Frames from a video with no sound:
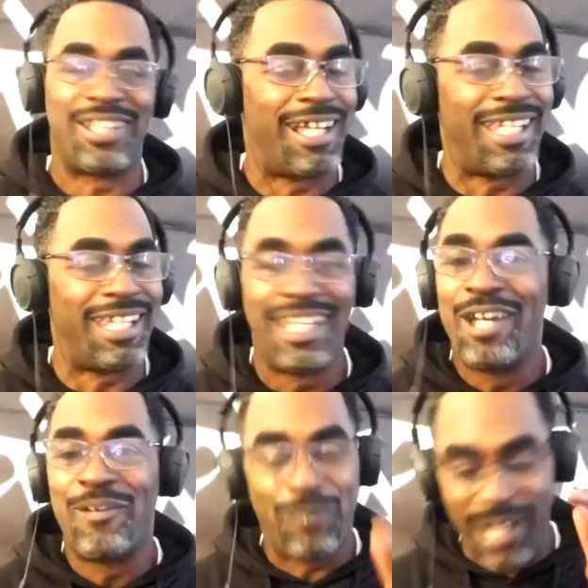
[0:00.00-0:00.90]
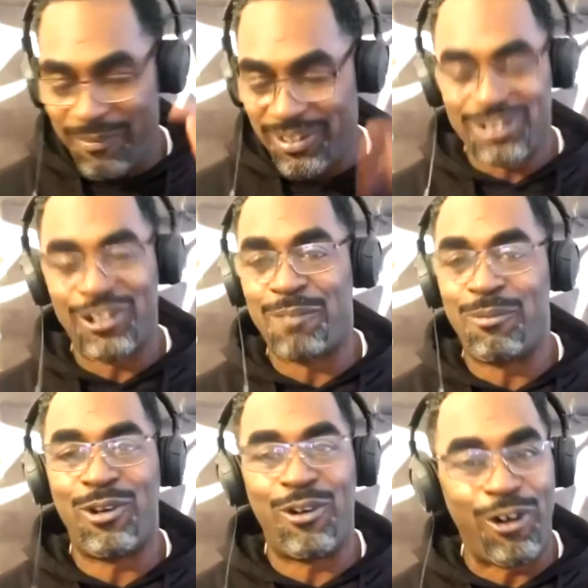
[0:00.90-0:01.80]
y'all ain't, when every song
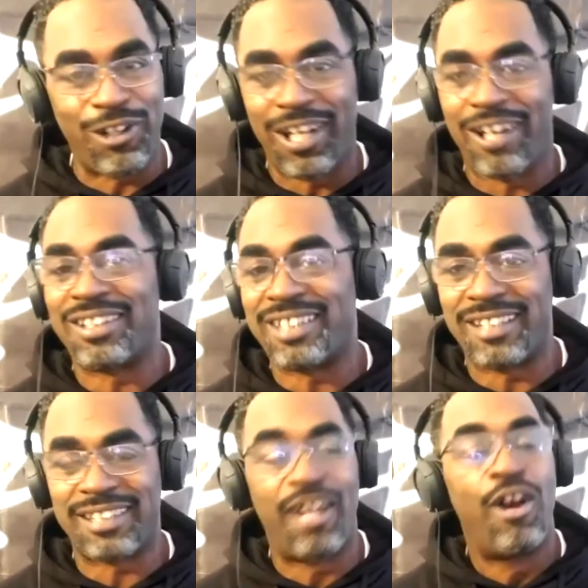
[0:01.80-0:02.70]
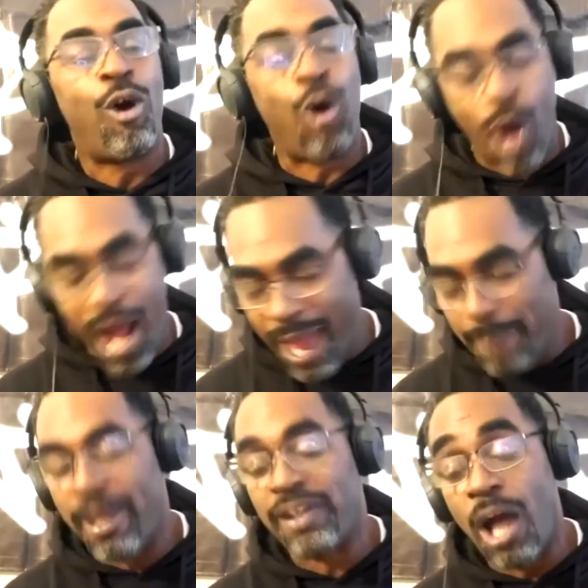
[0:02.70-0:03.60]
come on, all y'all gotta say is like, oh,
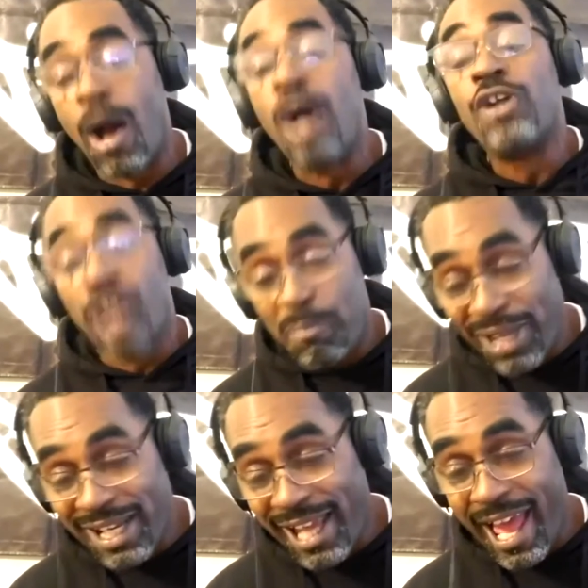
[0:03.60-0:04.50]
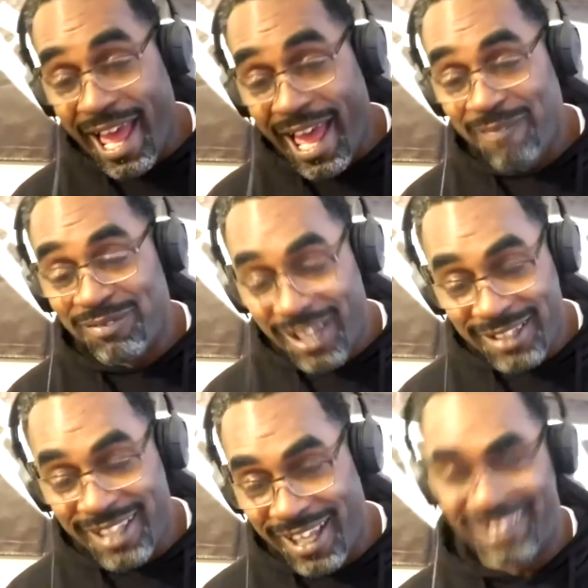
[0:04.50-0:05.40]
I bet y'all better have
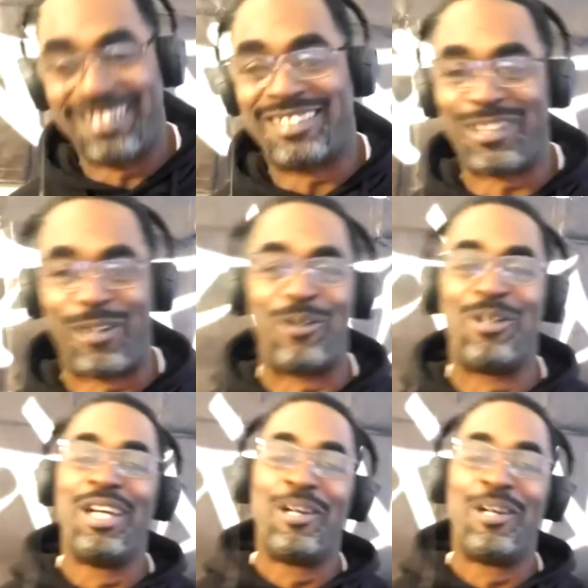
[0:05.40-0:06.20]
done that. So